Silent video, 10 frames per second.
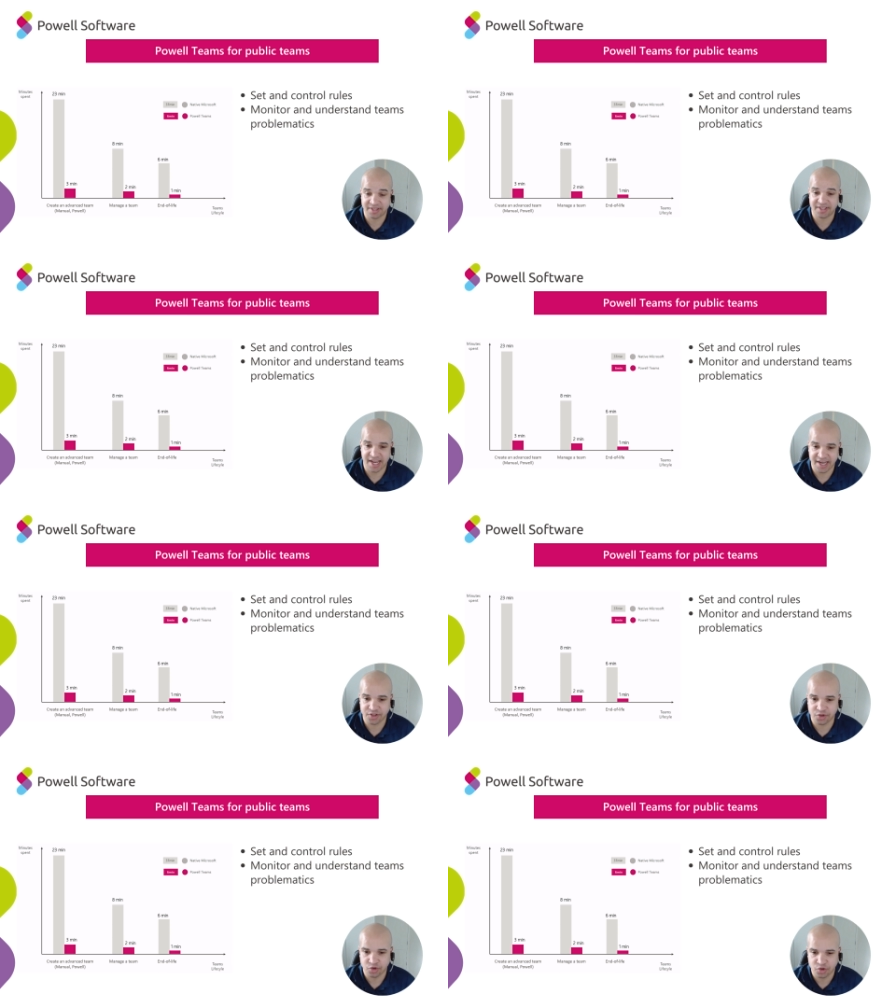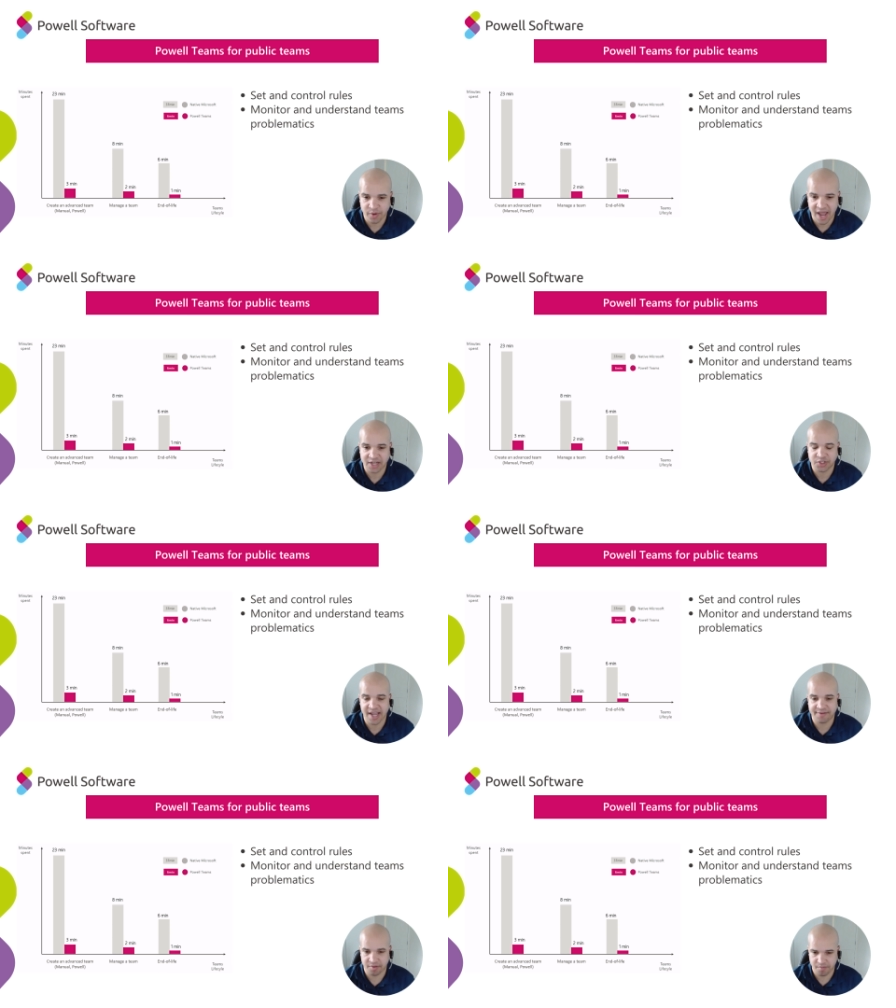it takes to actually
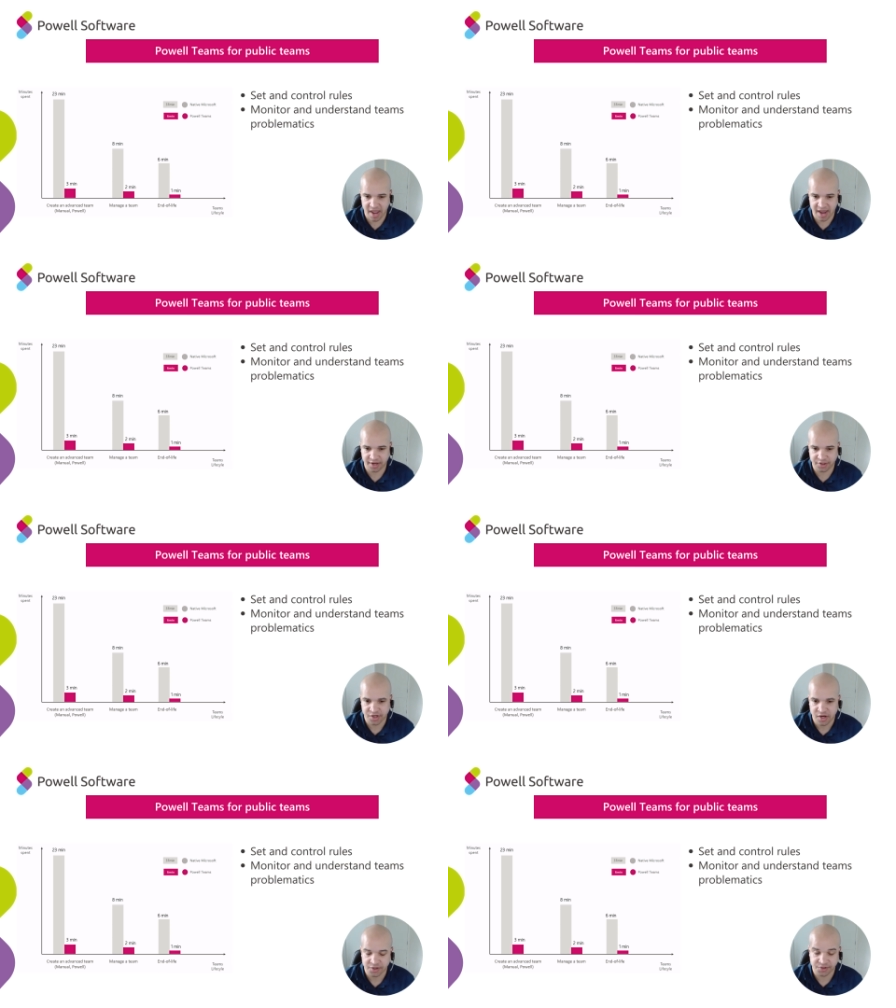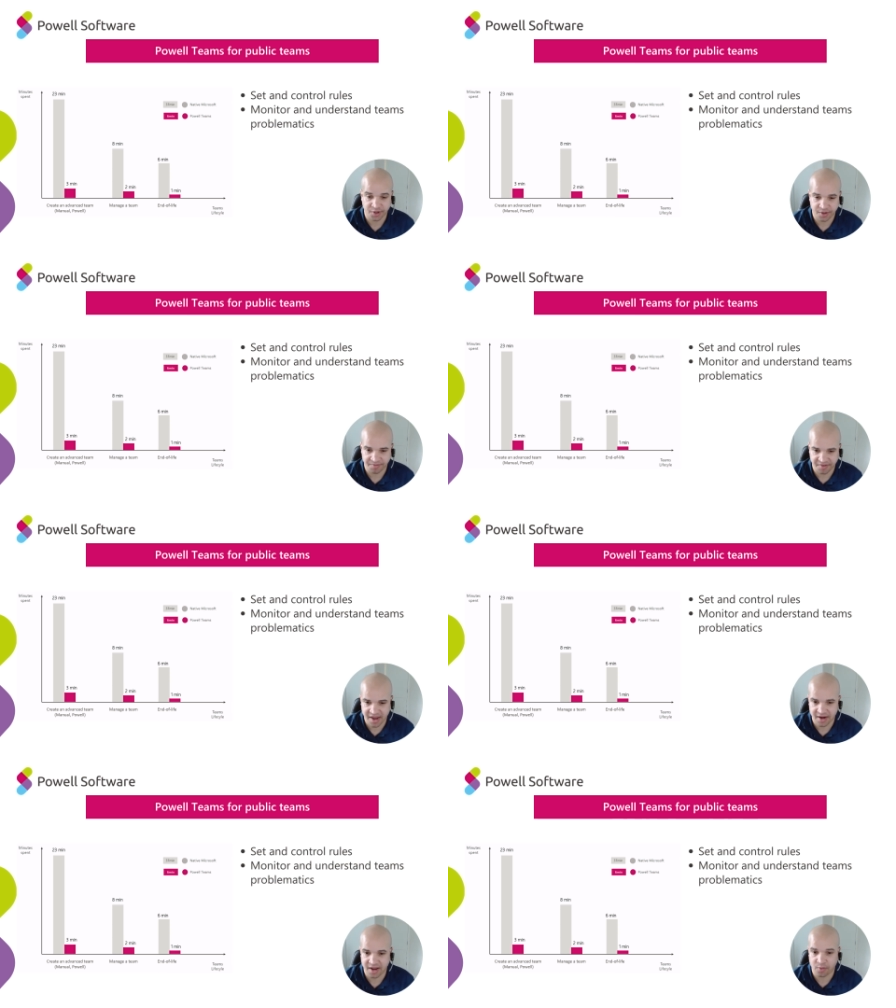have to manage,
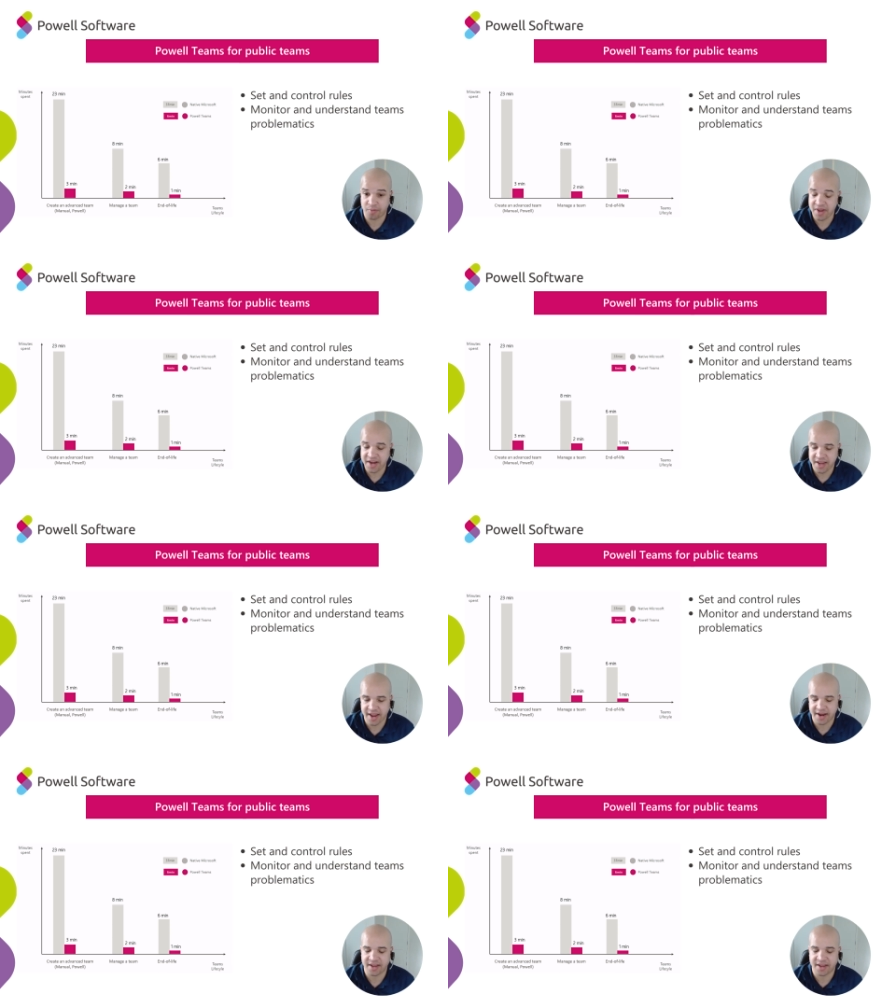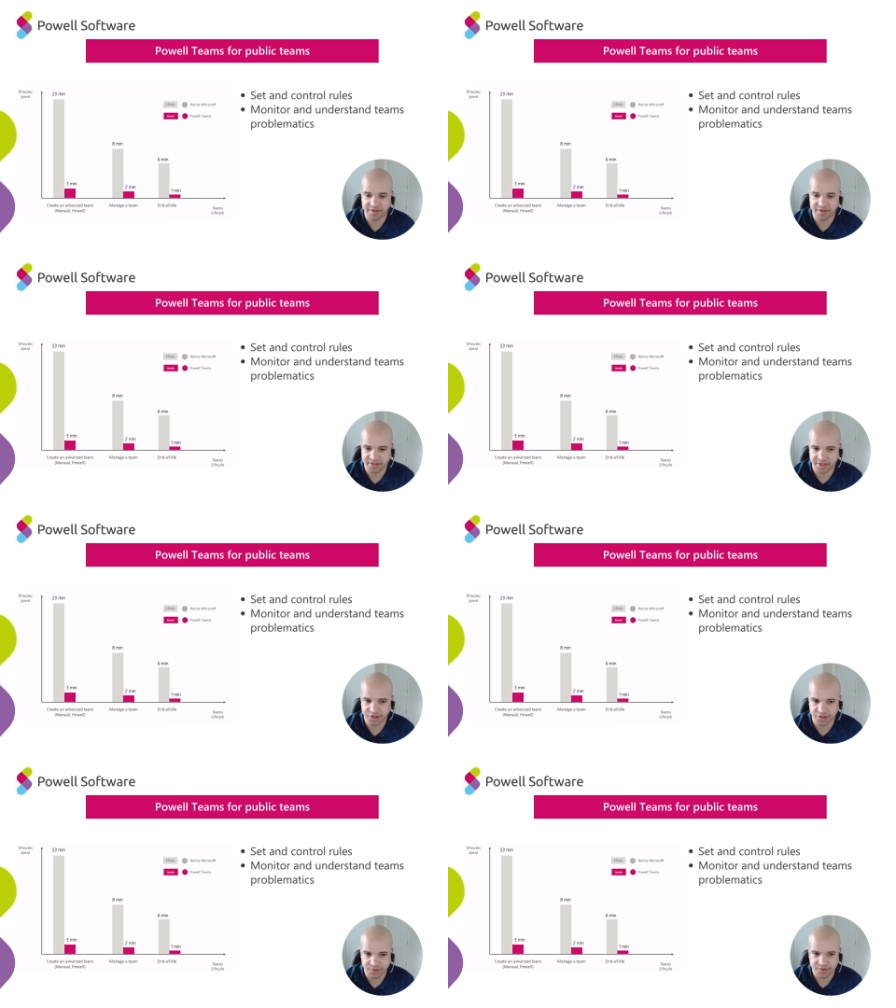circumvent, and remediate any of these
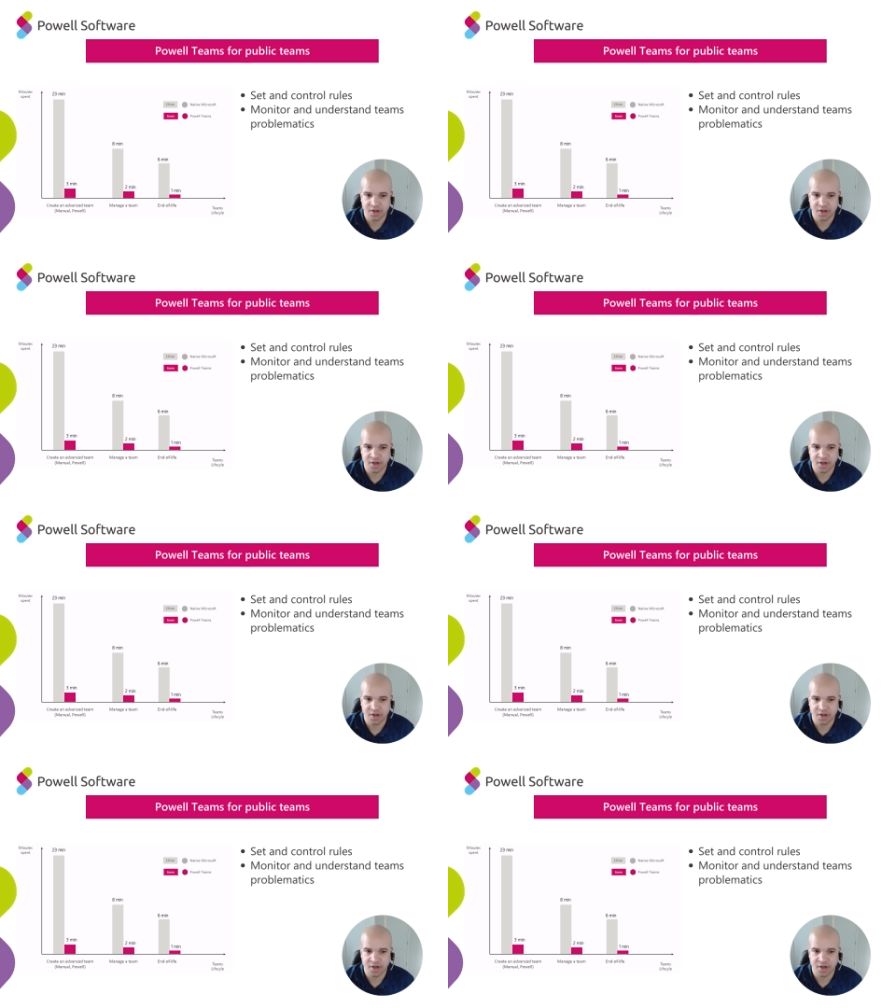issues.